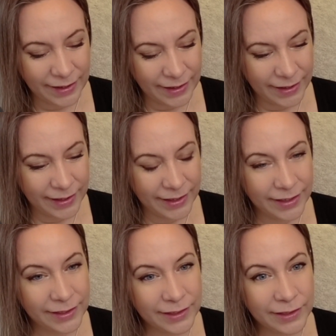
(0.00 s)

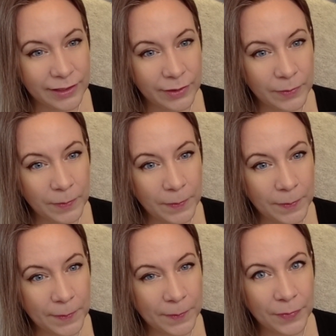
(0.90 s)
and
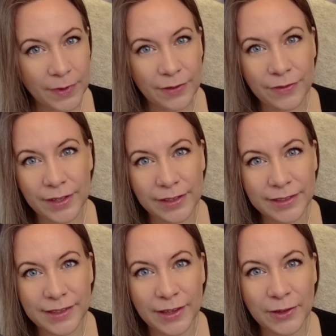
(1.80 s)
I feel
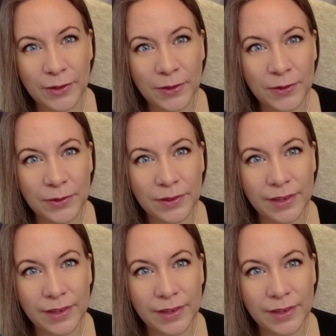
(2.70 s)
as though